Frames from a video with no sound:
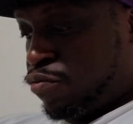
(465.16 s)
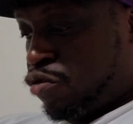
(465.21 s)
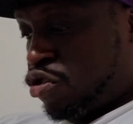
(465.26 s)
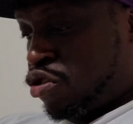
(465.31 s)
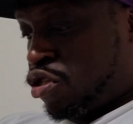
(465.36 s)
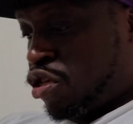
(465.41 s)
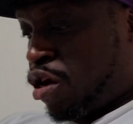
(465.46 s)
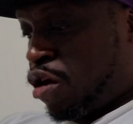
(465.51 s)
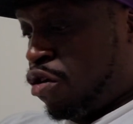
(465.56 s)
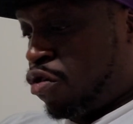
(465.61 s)

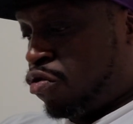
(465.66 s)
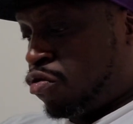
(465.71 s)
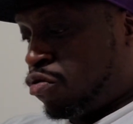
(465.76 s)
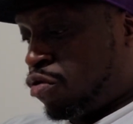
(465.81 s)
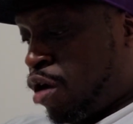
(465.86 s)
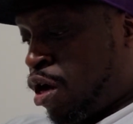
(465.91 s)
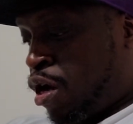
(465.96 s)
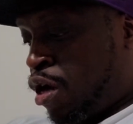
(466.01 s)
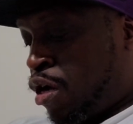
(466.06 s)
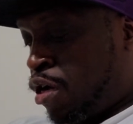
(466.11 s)

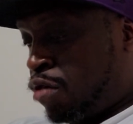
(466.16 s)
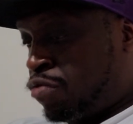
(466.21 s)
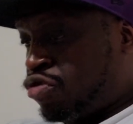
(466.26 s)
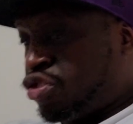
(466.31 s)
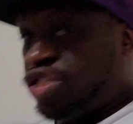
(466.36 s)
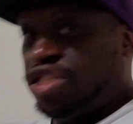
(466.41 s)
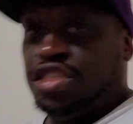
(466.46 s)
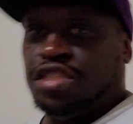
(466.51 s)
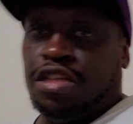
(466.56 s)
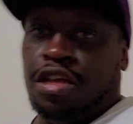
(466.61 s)
So
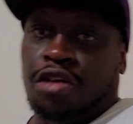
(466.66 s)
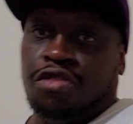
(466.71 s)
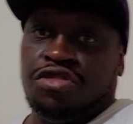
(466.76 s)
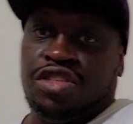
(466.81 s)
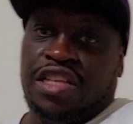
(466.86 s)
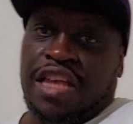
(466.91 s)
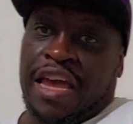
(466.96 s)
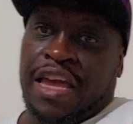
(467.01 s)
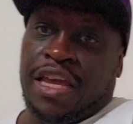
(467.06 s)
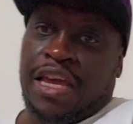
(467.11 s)
she's no
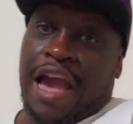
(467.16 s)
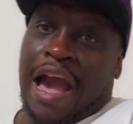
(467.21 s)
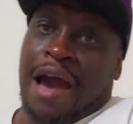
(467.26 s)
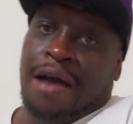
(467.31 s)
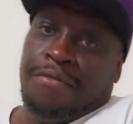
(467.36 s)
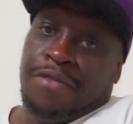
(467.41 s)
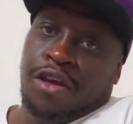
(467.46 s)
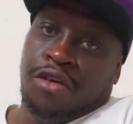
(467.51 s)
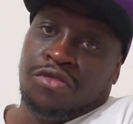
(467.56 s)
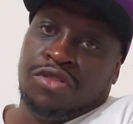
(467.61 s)
saint.
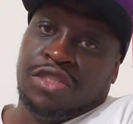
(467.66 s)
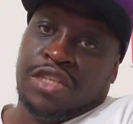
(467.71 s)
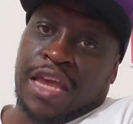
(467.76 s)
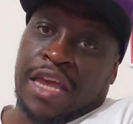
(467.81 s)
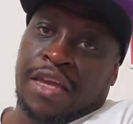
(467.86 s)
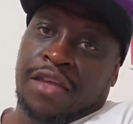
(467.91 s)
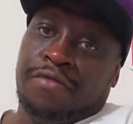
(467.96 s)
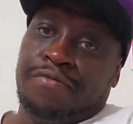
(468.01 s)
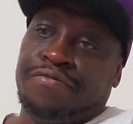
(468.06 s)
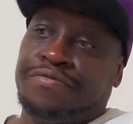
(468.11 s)
I'm no
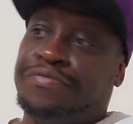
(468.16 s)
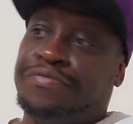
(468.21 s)
saint.